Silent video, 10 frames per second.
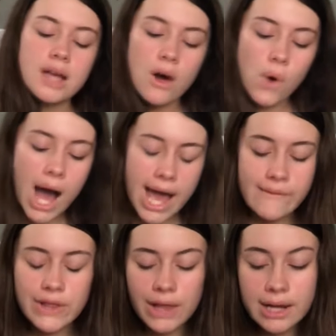I
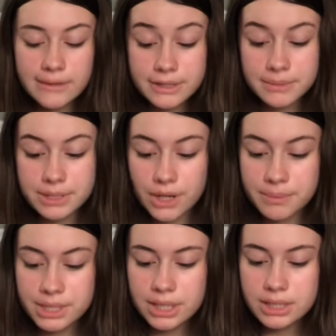have a lot of
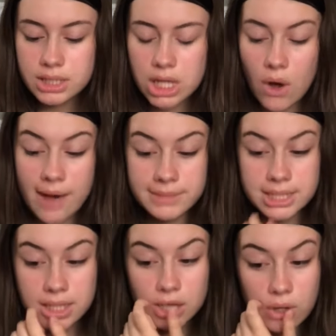subscriptions, so I'm
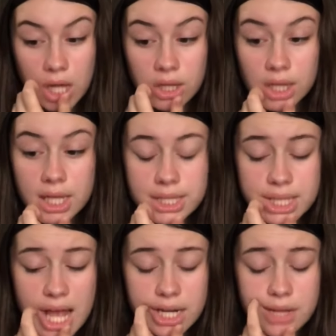just gonna go down the list
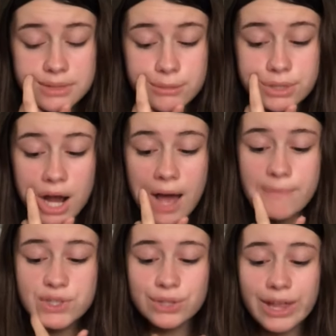and
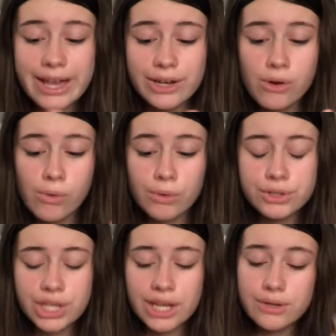unsubscribe to old
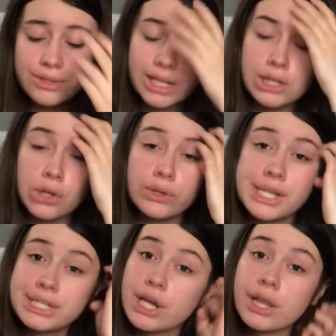channels that I don't
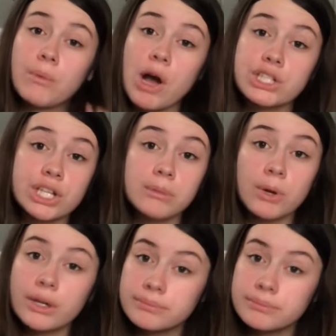necessarily watch anymore.